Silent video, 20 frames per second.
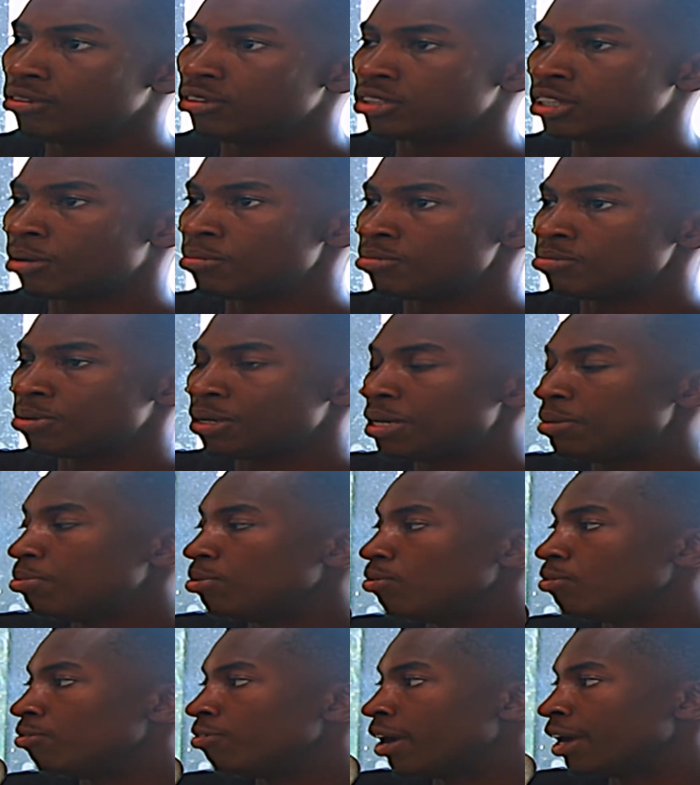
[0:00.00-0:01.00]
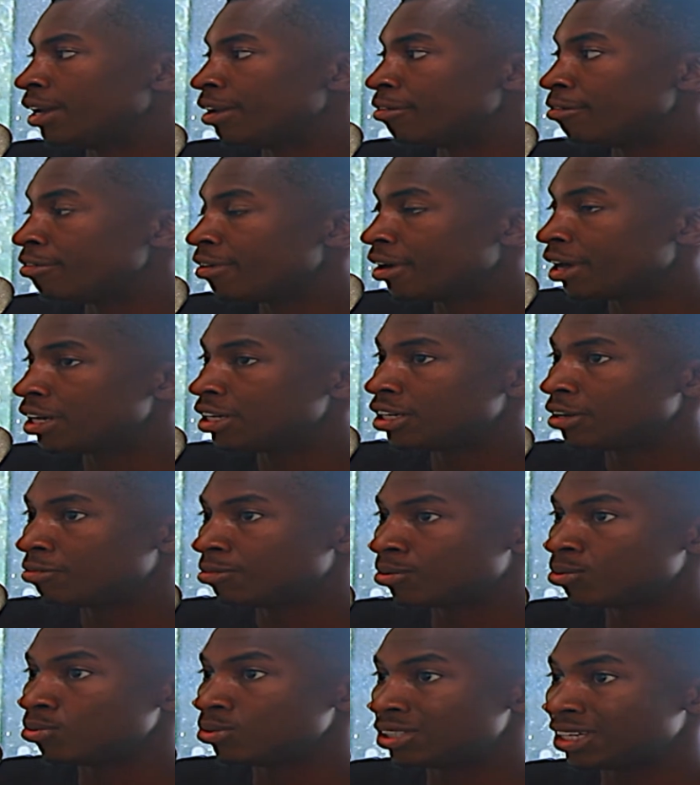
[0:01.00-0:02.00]
Some people find it very
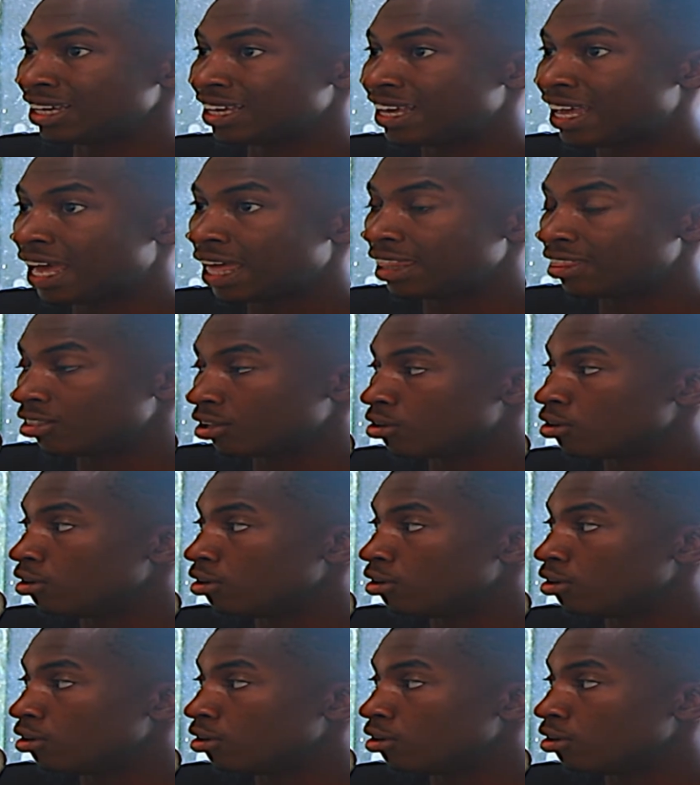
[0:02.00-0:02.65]
difficult to get the